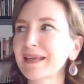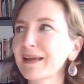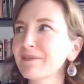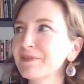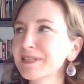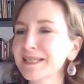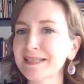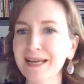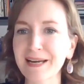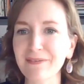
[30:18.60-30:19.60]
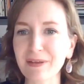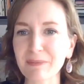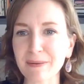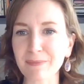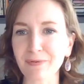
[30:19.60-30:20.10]
emphasis on kind of like
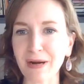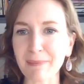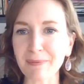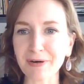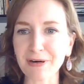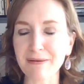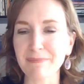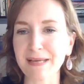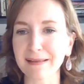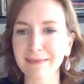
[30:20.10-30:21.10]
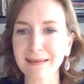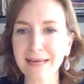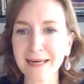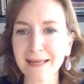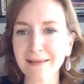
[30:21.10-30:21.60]
being proper and being a
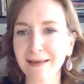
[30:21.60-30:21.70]
lady.